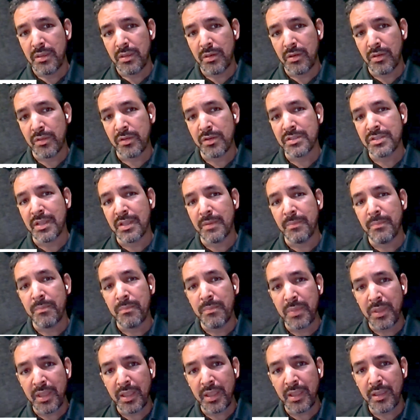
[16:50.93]
Now, there's a
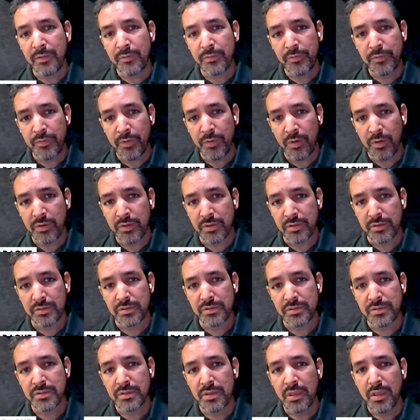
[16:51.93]
big
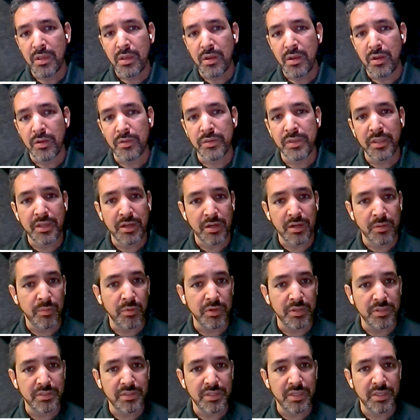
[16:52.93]
focus on
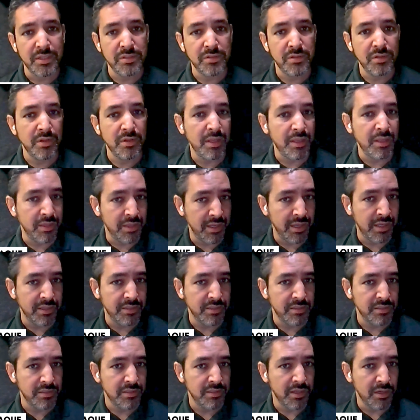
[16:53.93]
decarbonization, and
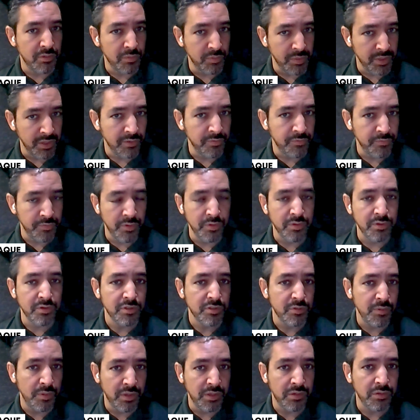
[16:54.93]
that's a real
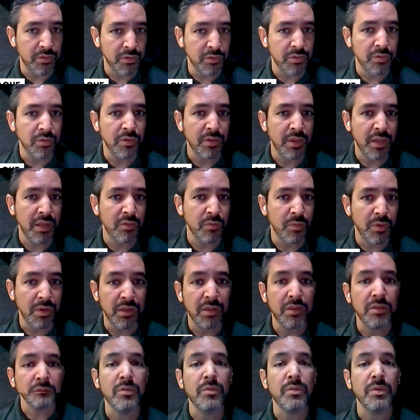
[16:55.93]
focus. We need to do that. We
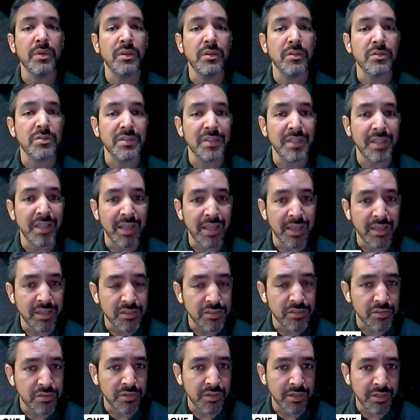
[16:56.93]
need to reduce the
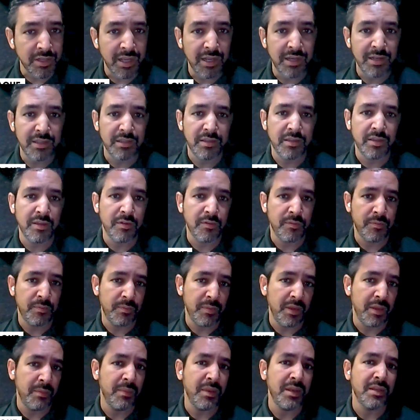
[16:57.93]
externality of
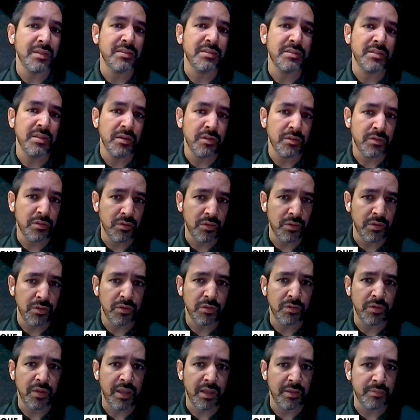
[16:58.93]
emitting CO2
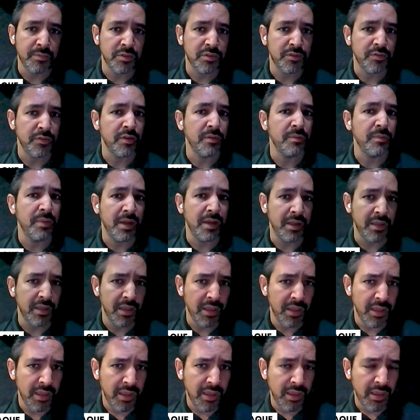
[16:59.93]
into the atmosphere by
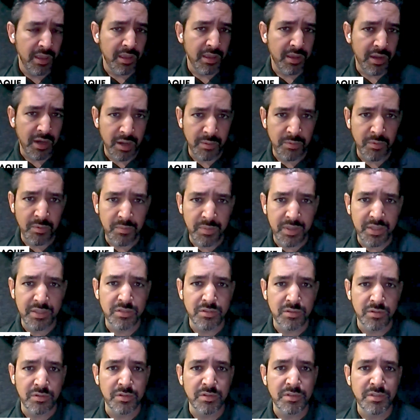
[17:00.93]

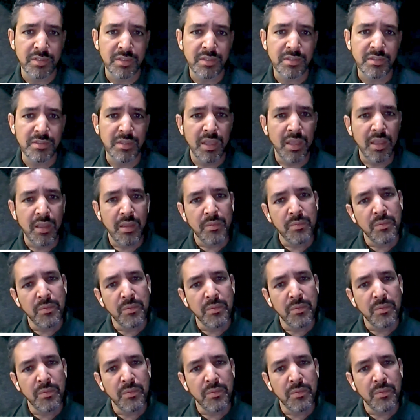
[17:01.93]
carbon-based sources.